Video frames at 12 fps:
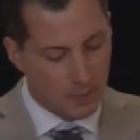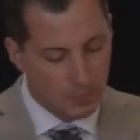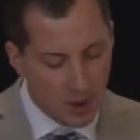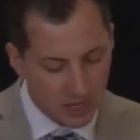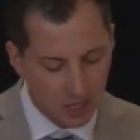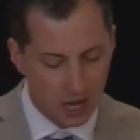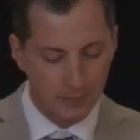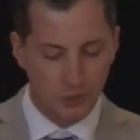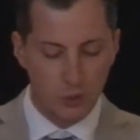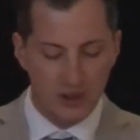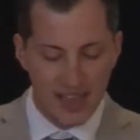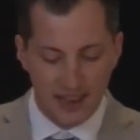must come
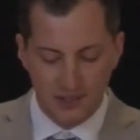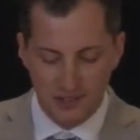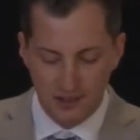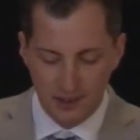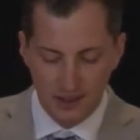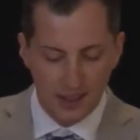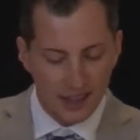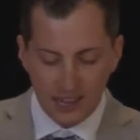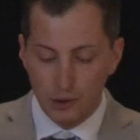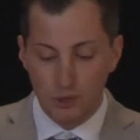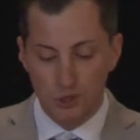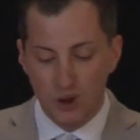to an end.
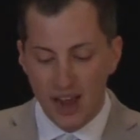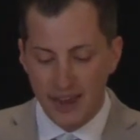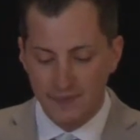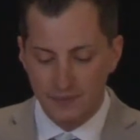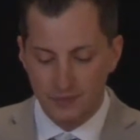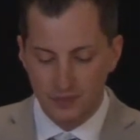He was right.